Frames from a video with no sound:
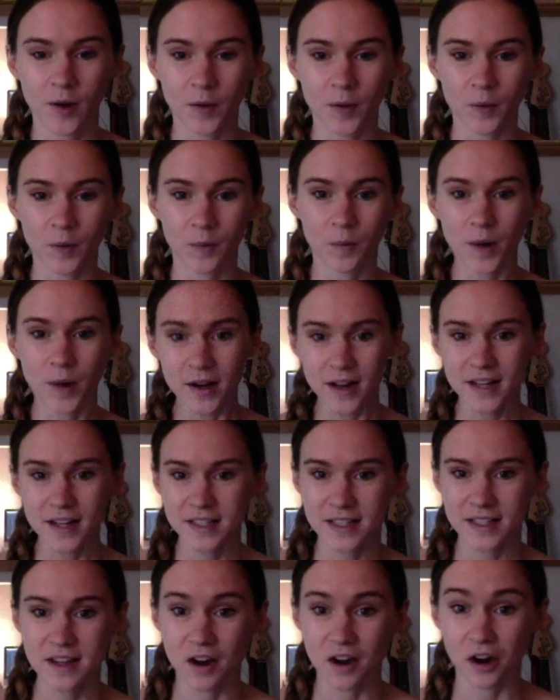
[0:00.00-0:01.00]
What I
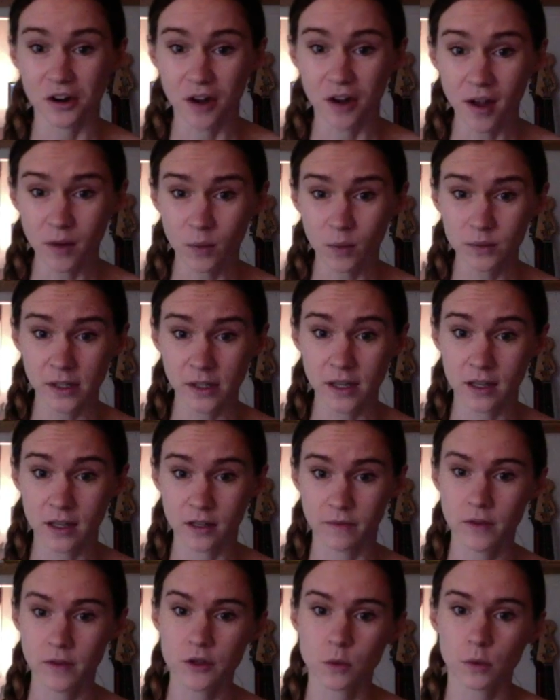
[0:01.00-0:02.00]
see are not only
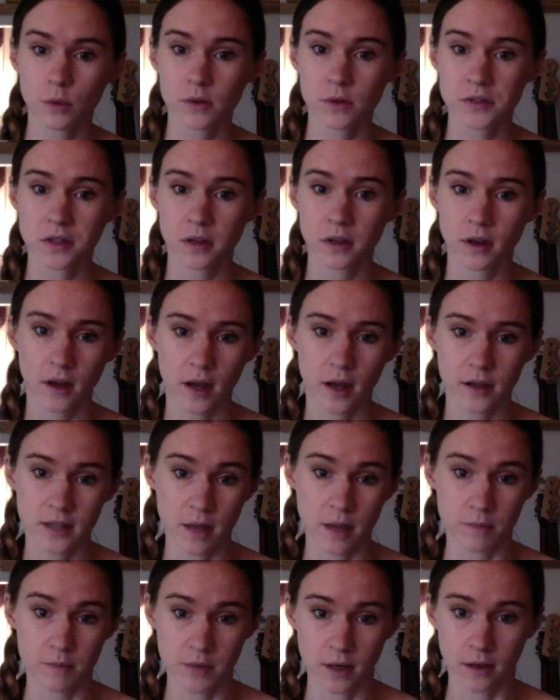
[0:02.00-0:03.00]
individuals
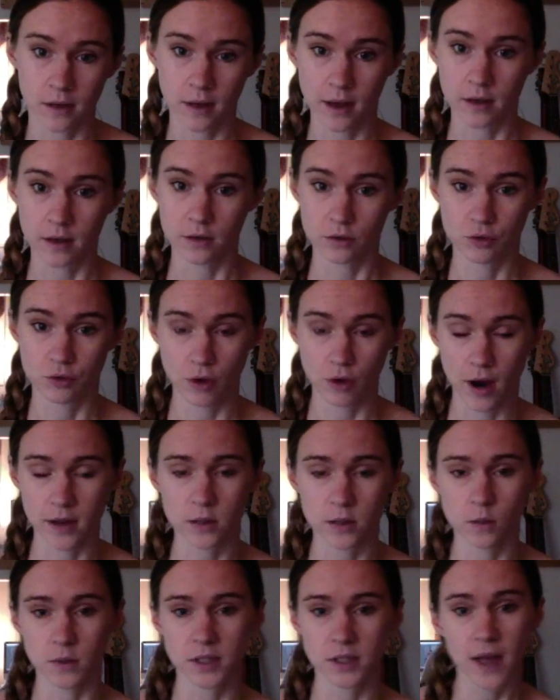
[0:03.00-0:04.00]
attempting and trying to
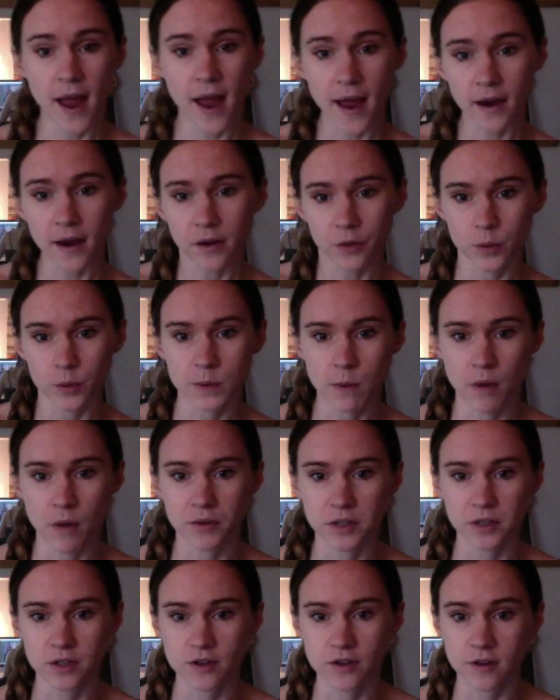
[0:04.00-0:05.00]
attack those
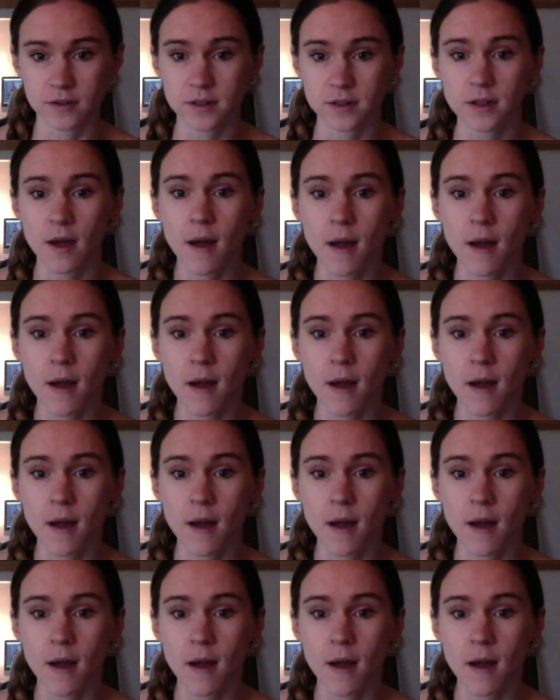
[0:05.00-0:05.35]
politicians,